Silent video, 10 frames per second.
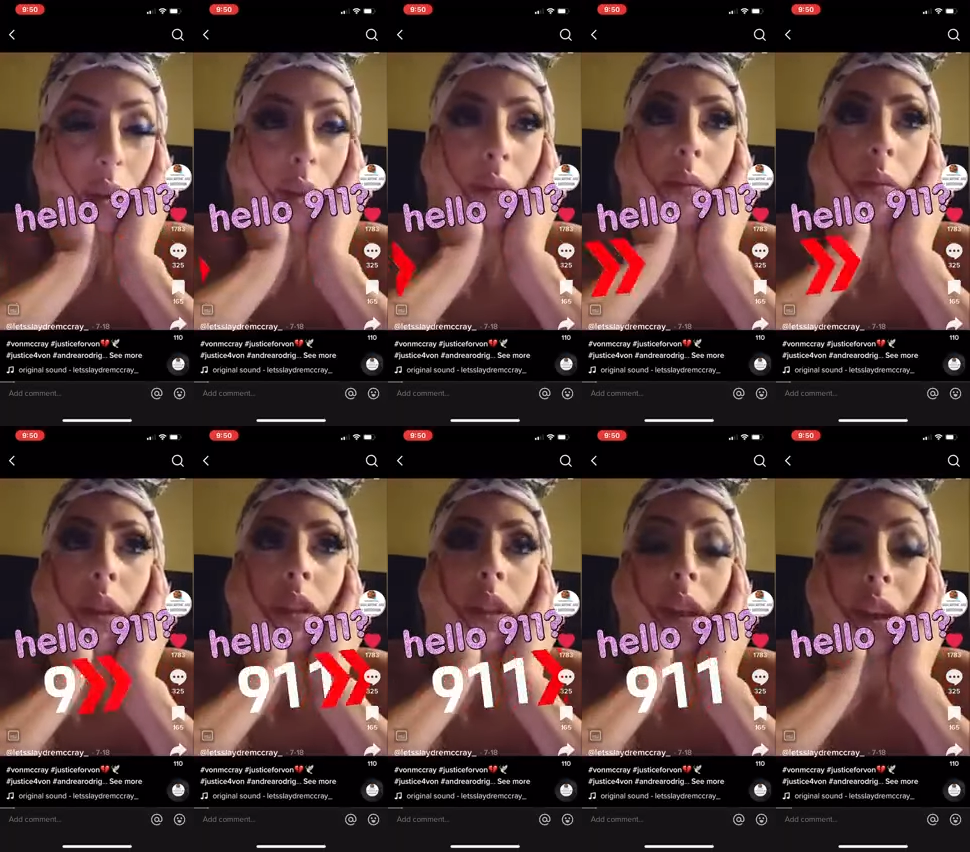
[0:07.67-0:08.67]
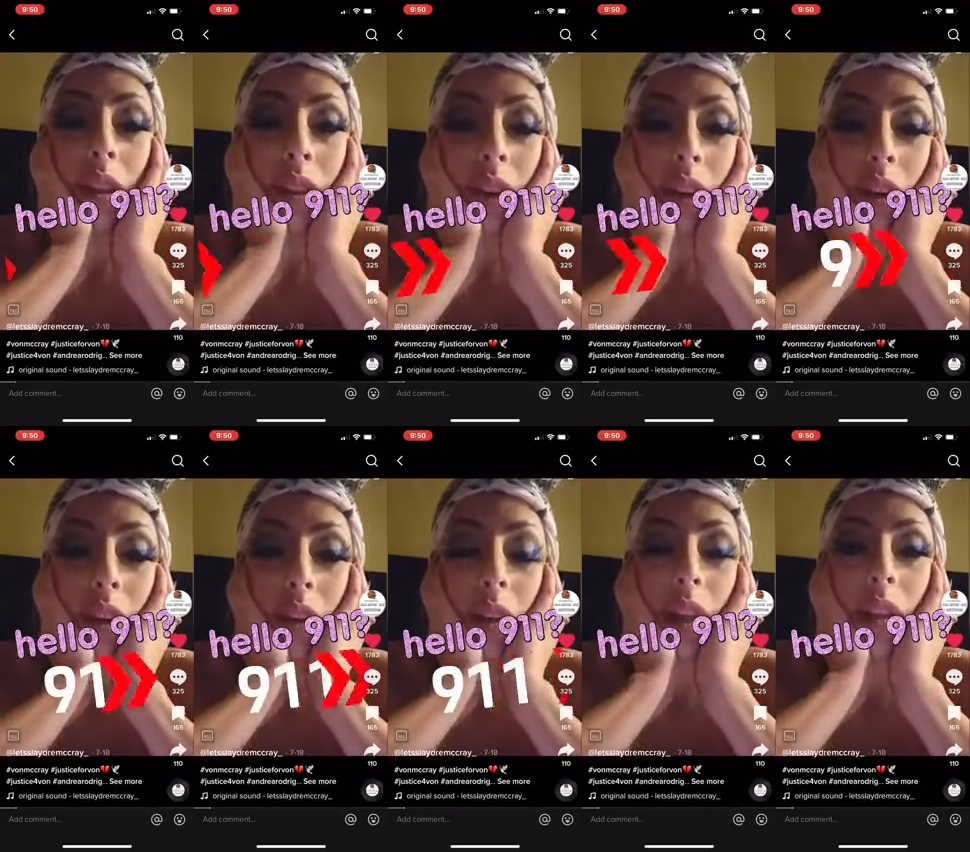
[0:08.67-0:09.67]
but she got tired,
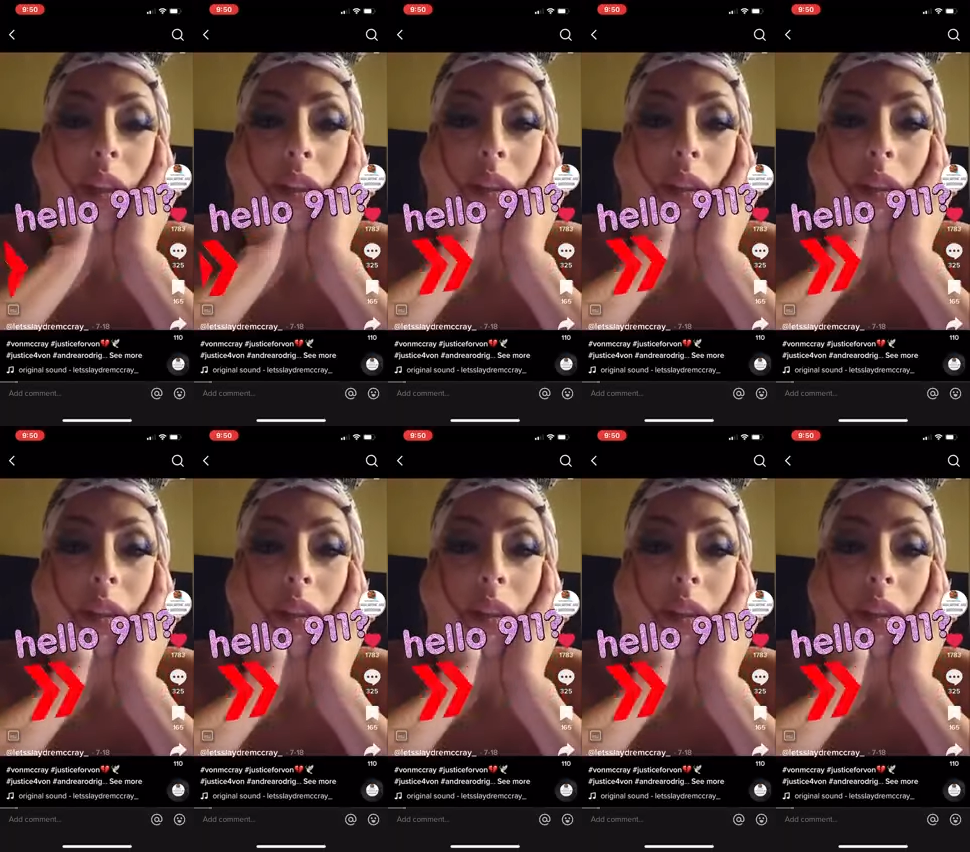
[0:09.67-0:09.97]
and